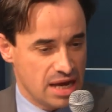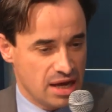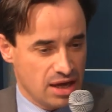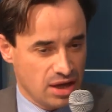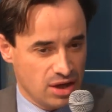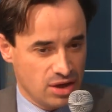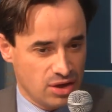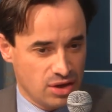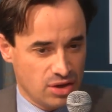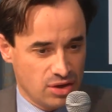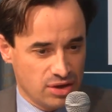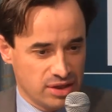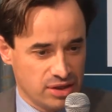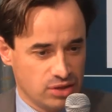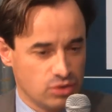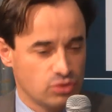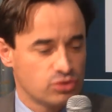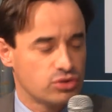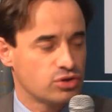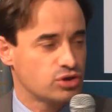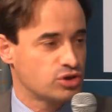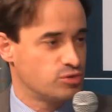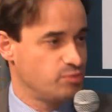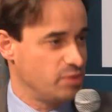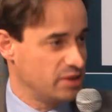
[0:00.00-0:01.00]
in
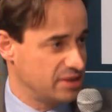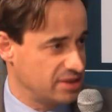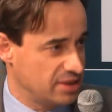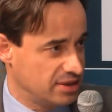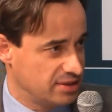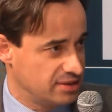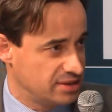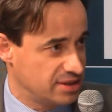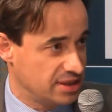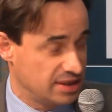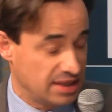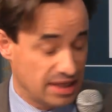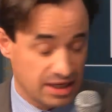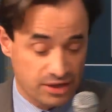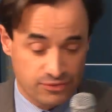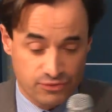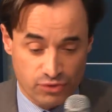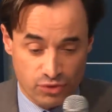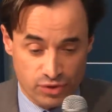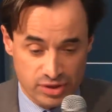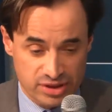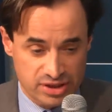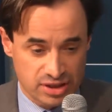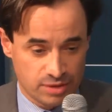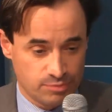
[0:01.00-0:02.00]
other specialties, like,
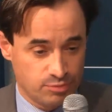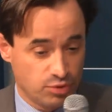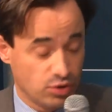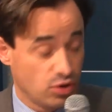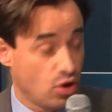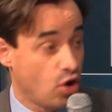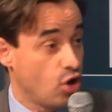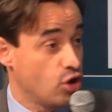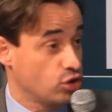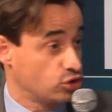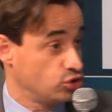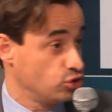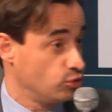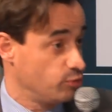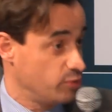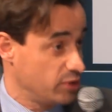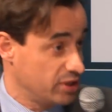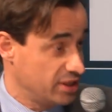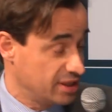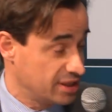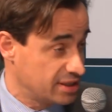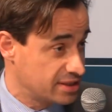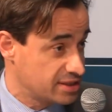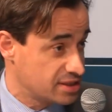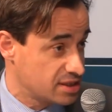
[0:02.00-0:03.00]
for example,
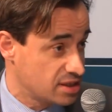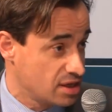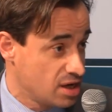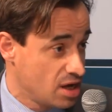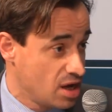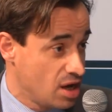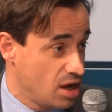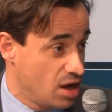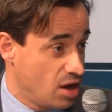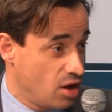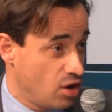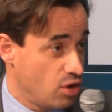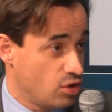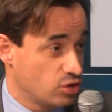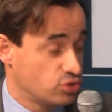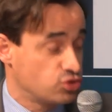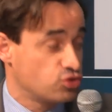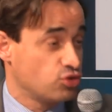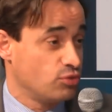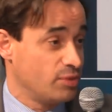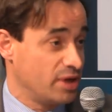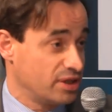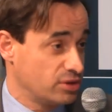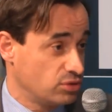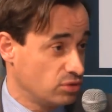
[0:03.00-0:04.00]
orthopedics or
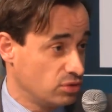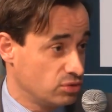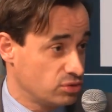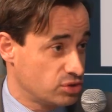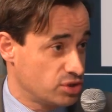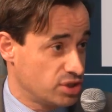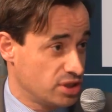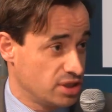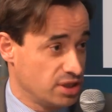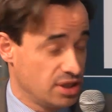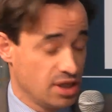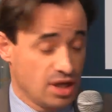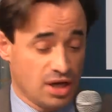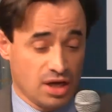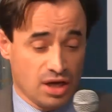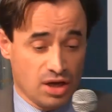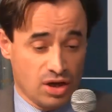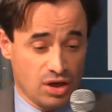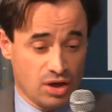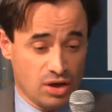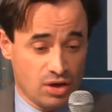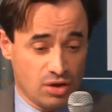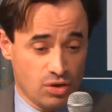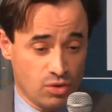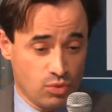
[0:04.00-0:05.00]
traumatology.
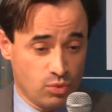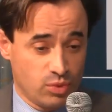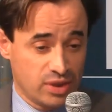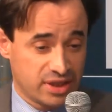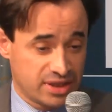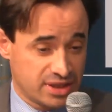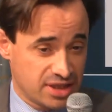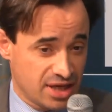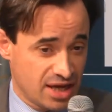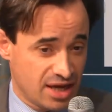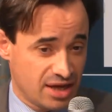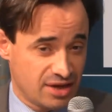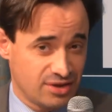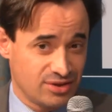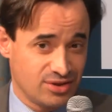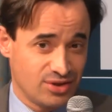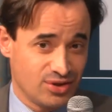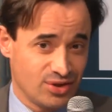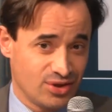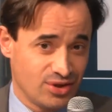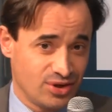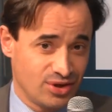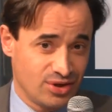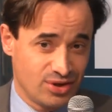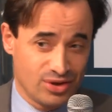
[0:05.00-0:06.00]
We can
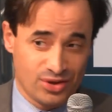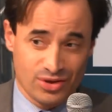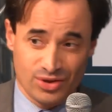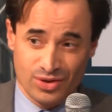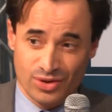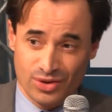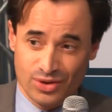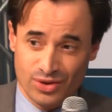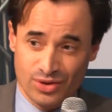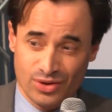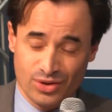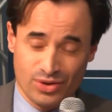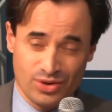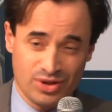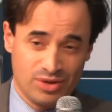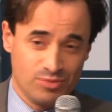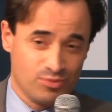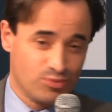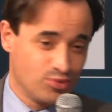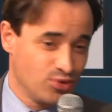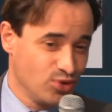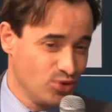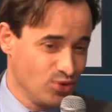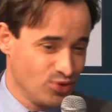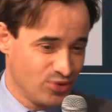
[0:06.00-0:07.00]

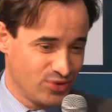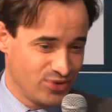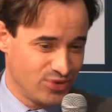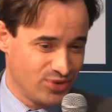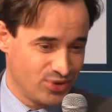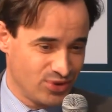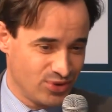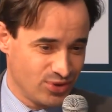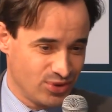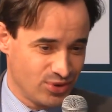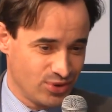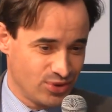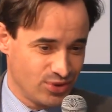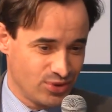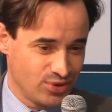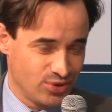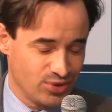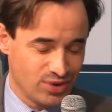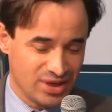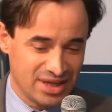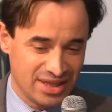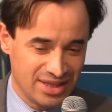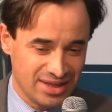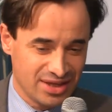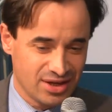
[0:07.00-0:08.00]
improve the
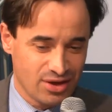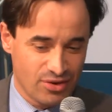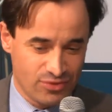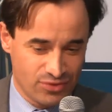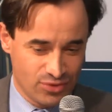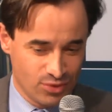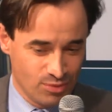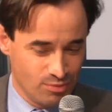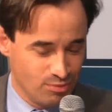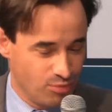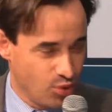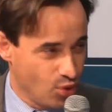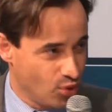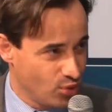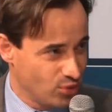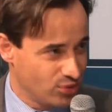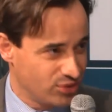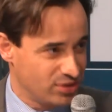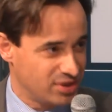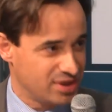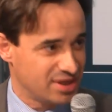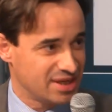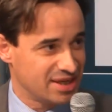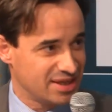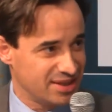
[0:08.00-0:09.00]
healing of the
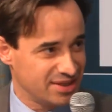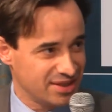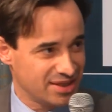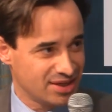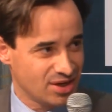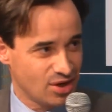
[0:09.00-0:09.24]
bone, healing